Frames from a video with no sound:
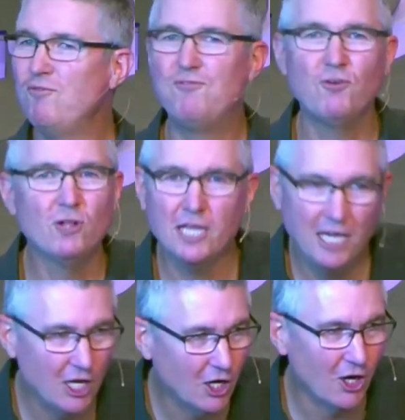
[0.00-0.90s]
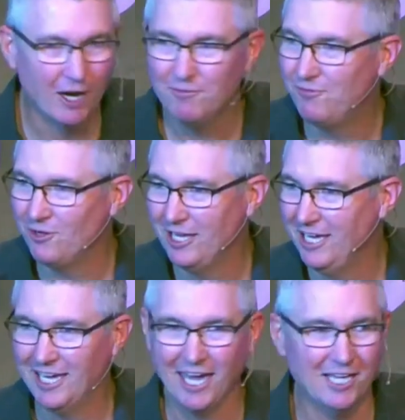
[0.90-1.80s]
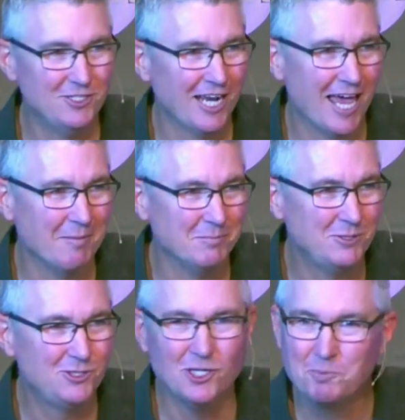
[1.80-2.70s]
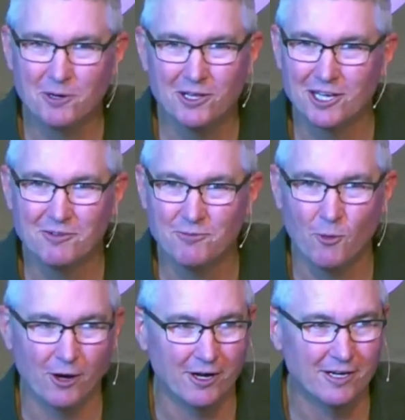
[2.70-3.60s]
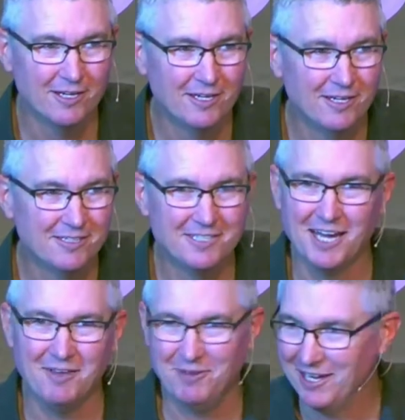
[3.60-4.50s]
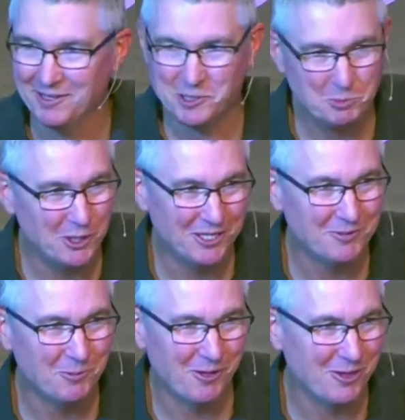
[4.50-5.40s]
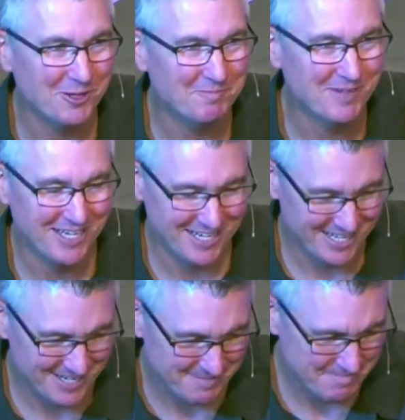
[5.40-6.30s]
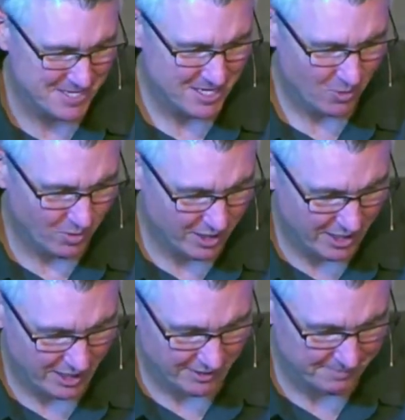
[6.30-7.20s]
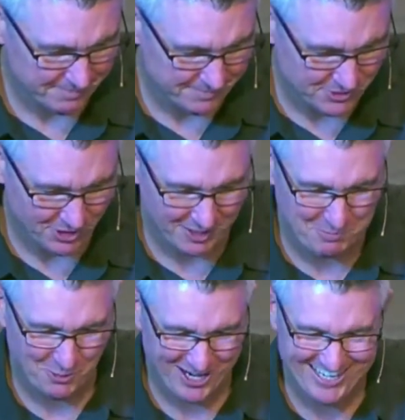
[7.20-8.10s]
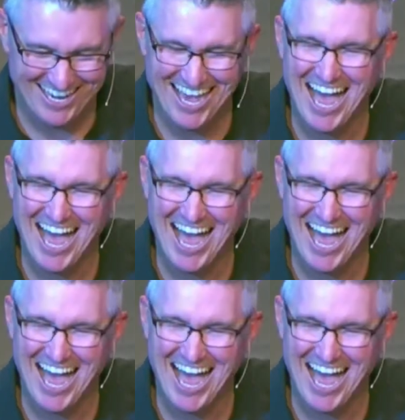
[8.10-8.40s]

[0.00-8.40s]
fully here and fully engaged, and I am super looking forward to diving into this book with you. What a turning point.